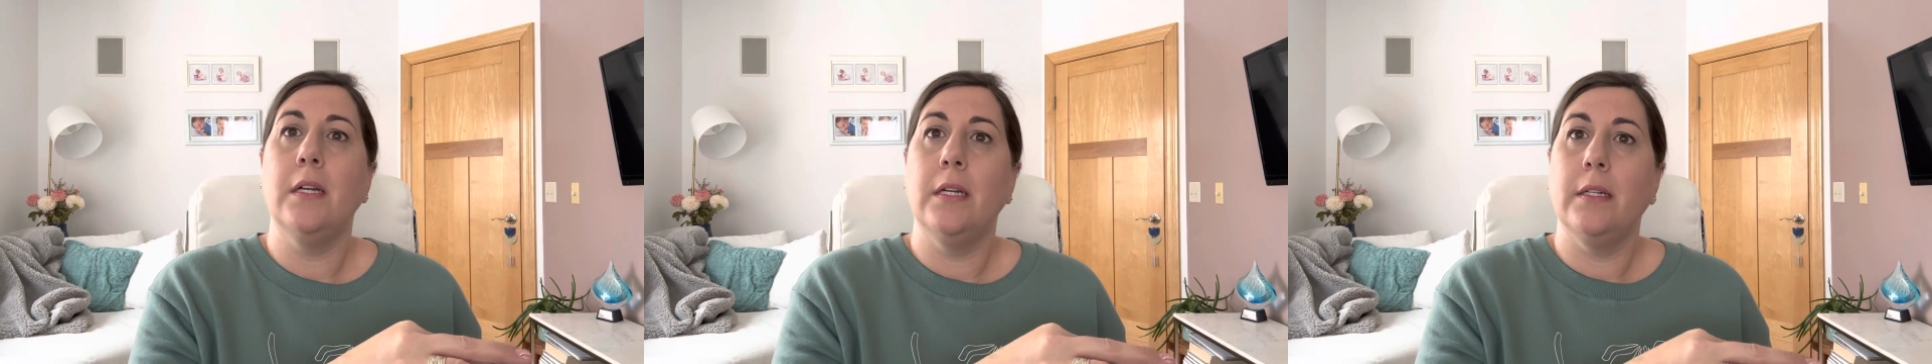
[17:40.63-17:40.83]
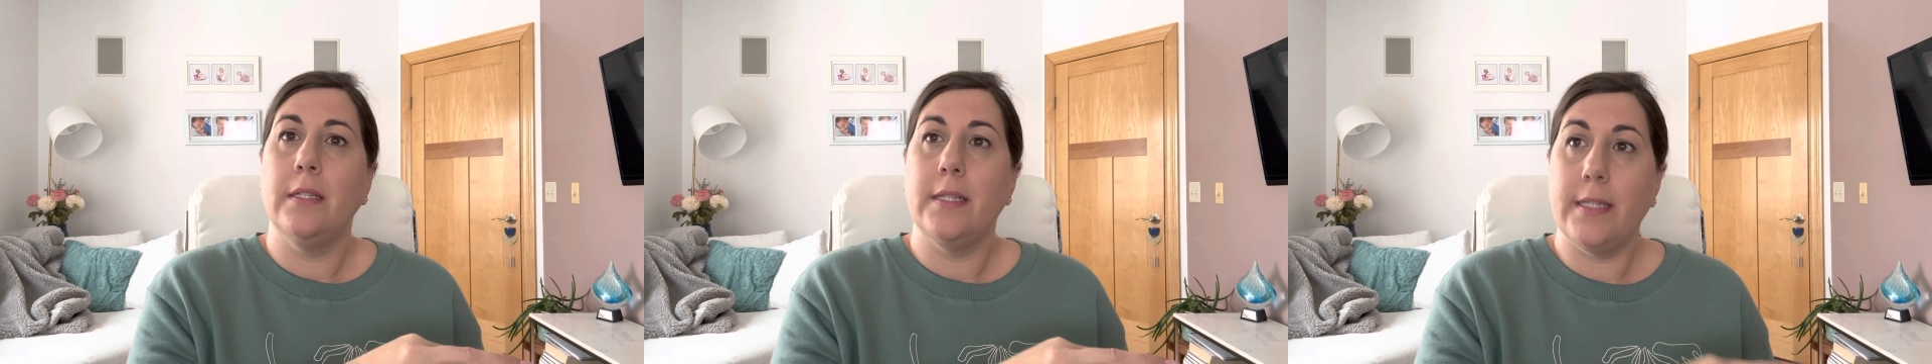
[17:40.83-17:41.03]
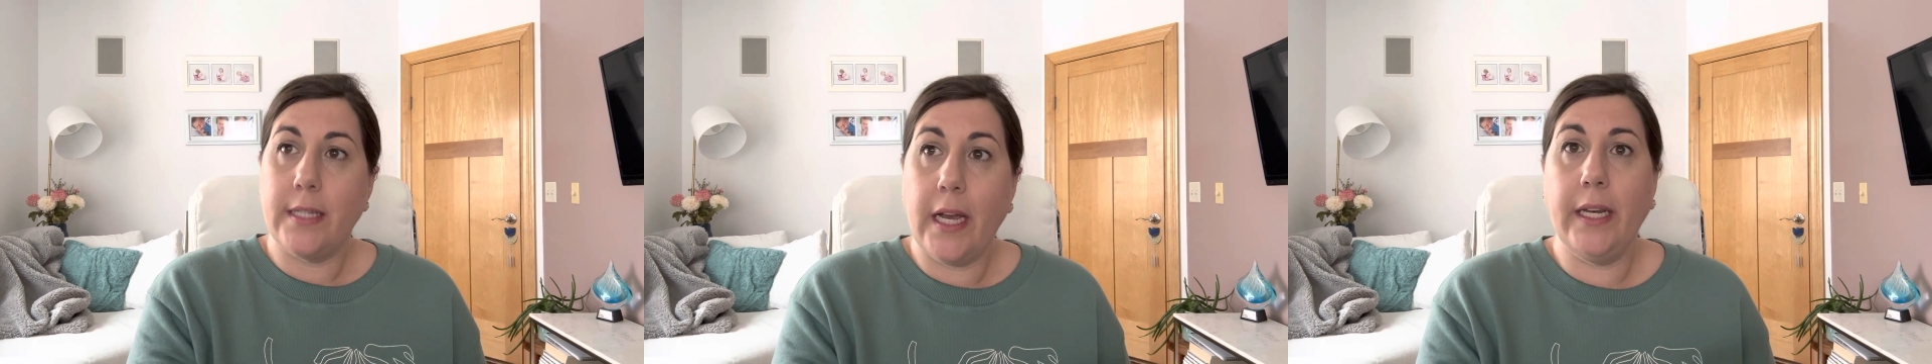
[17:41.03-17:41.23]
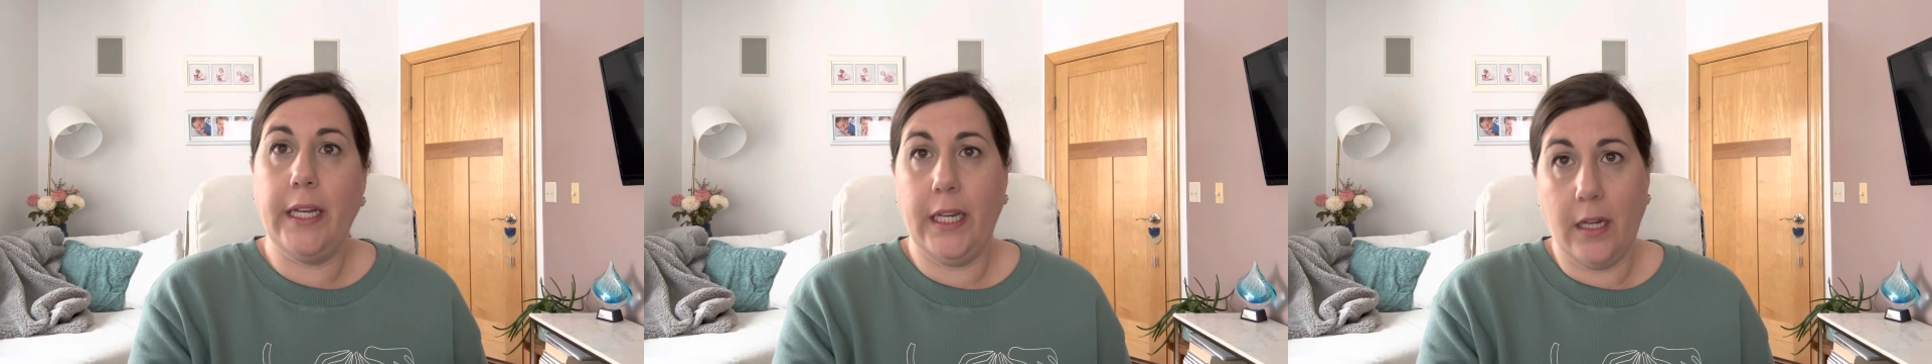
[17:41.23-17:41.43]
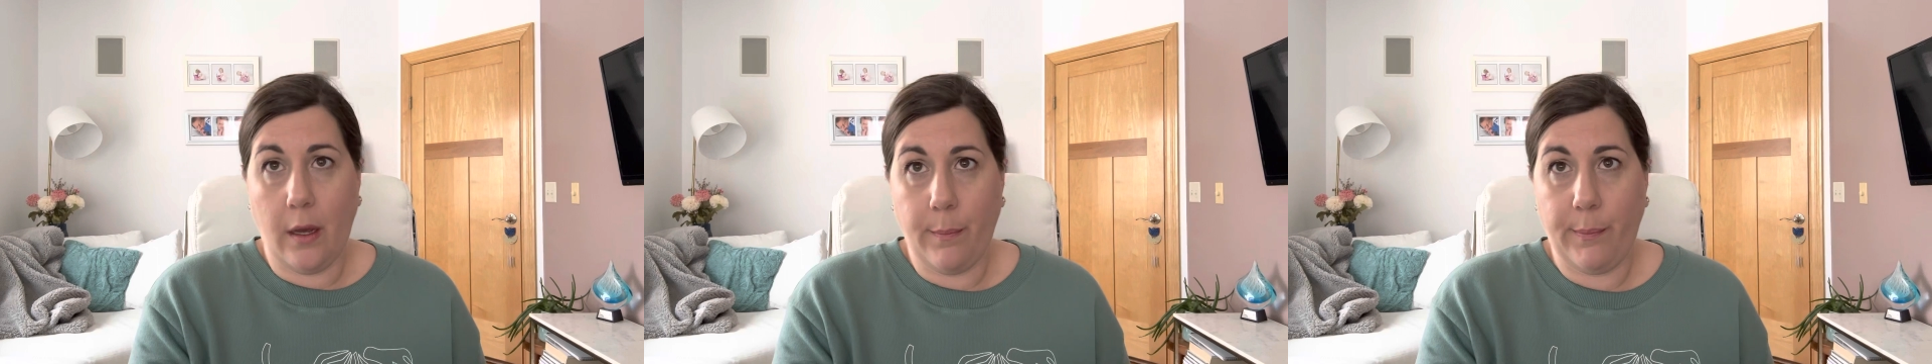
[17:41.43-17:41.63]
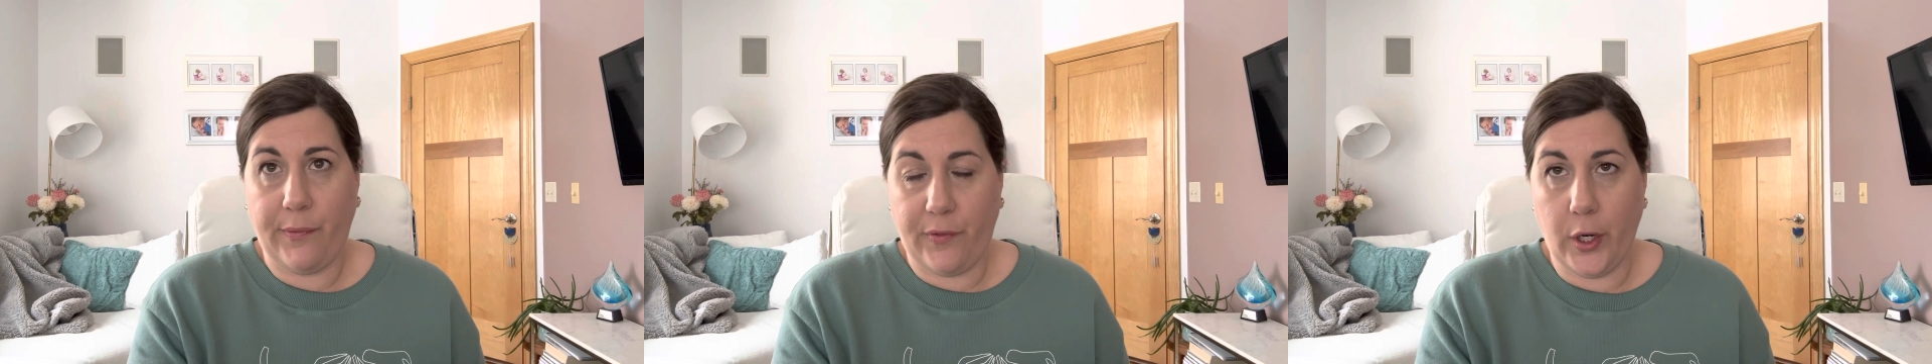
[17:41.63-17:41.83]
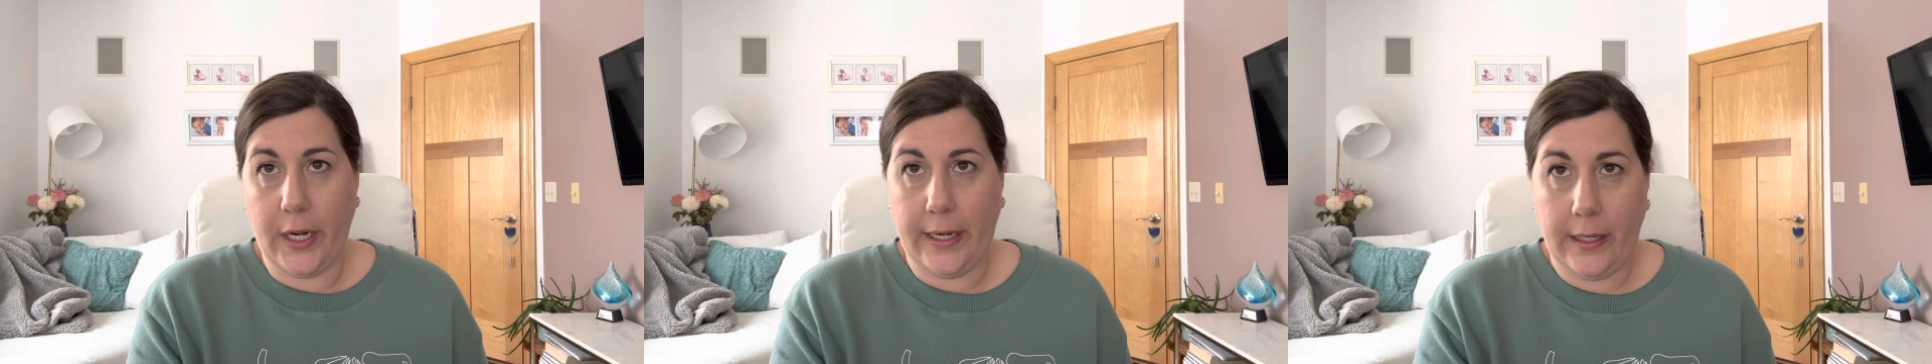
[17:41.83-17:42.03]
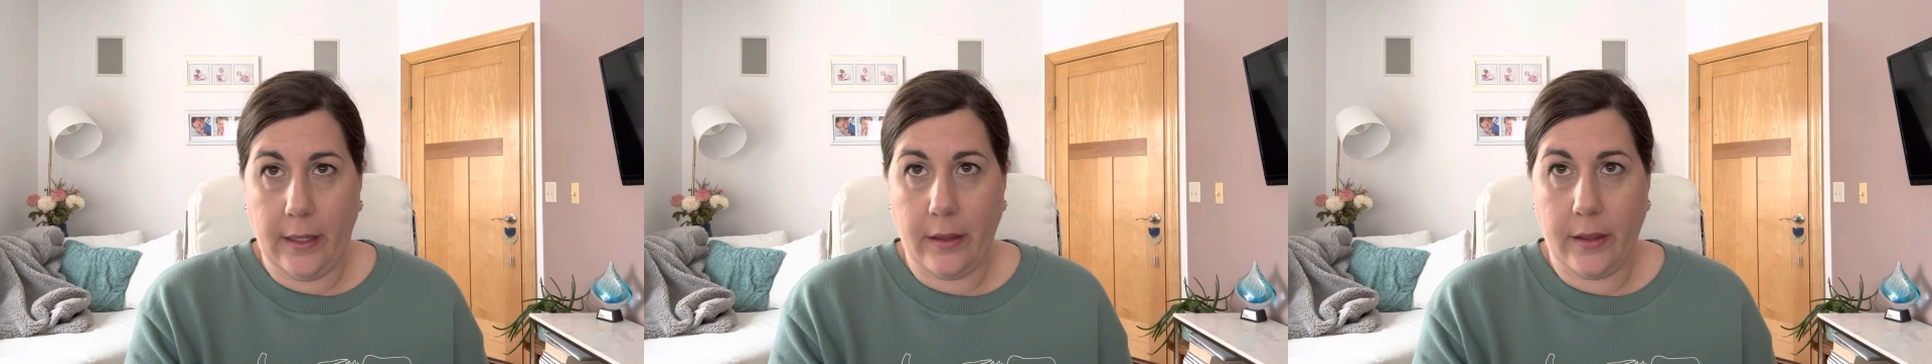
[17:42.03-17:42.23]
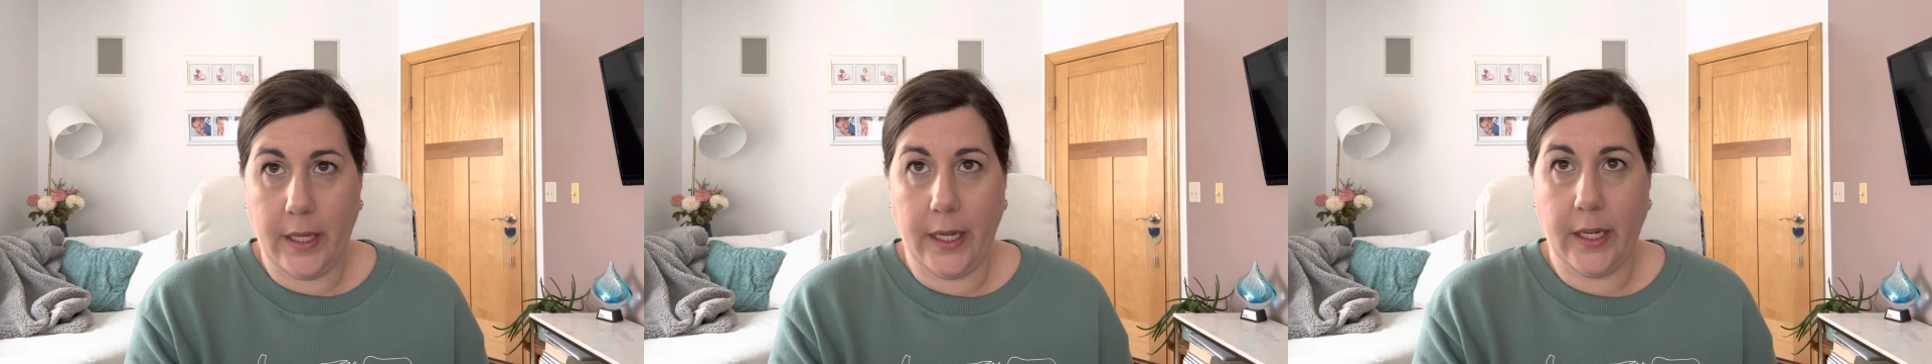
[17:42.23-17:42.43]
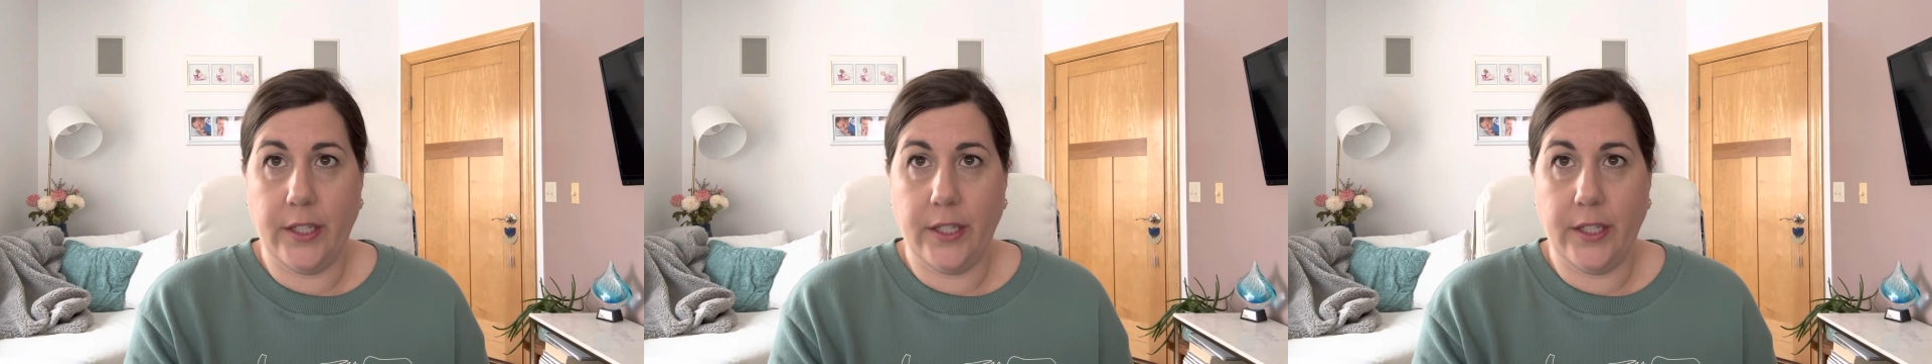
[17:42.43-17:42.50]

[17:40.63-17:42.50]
signing up for anything.